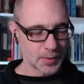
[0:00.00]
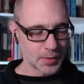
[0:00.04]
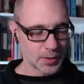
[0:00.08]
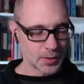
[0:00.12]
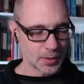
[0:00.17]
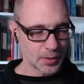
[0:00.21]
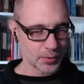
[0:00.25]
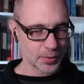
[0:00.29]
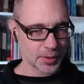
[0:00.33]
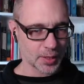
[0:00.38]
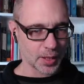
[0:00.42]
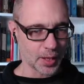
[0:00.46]

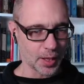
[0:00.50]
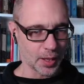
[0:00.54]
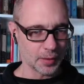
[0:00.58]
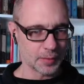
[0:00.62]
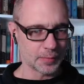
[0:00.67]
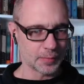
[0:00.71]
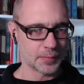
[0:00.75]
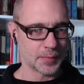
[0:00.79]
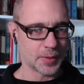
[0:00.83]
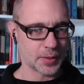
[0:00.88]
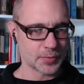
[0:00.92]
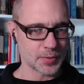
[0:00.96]
Okay,
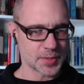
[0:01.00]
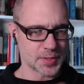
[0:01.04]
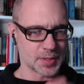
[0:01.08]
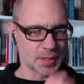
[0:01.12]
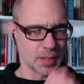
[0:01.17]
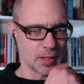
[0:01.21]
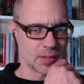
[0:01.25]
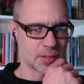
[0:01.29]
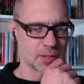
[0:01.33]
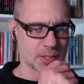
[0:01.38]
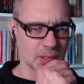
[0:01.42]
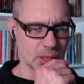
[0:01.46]

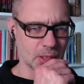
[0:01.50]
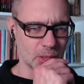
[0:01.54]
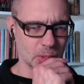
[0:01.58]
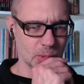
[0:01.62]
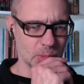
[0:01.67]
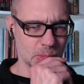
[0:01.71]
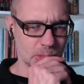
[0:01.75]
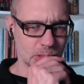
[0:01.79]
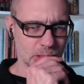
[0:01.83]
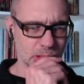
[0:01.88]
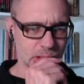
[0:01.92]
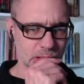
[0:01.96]
interesting. So
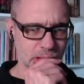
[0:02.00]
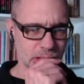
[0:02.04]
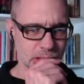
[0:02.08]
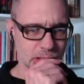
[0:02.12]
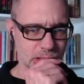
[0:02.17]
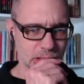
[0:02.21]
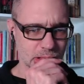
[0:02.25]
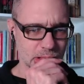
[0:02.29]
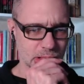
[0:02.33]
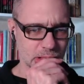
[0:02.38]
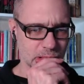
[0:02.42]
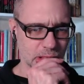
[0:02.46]

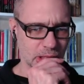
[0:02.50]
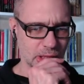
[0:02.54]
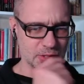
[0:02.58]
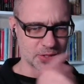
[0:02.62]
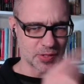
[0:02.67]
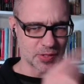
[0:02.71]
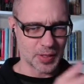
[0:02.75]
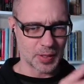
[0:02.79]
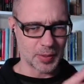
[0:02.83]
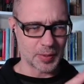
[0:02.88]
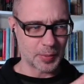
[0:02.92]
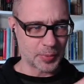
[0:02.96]

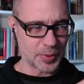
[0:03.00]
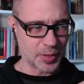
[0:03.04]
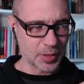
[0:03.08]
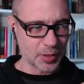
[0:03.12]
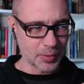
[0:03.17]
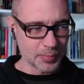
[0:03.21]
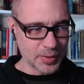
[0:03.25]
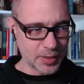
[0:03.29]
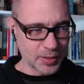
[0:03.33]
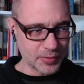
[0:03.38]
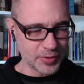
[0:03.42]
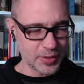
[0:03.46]
the
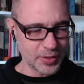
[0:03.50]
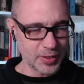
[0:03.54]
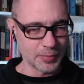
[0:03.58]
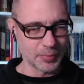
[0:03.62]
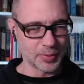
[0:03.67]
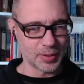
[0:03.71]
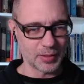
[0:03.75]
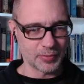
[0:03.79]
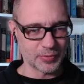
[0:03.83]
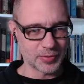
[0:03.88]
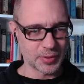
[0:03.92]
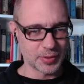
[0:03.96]
Pyramid of
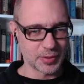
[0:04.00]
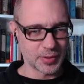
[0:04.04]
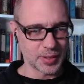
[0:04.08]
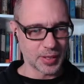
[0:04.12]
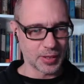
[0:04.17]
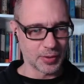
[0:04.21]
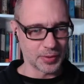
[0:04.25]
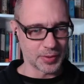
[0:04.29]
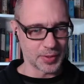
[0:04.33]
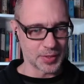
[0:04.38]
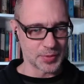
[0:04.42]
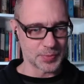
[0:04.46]
Evil I've cleared
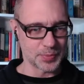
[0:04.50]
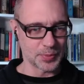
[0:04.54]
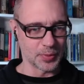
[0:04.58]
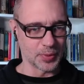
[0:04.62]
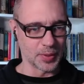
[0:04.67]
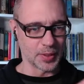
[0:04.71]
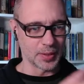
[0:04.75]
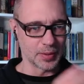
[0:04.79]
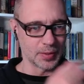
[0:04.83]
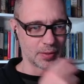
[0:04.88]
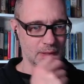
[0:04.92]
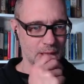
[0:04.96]
out at this point.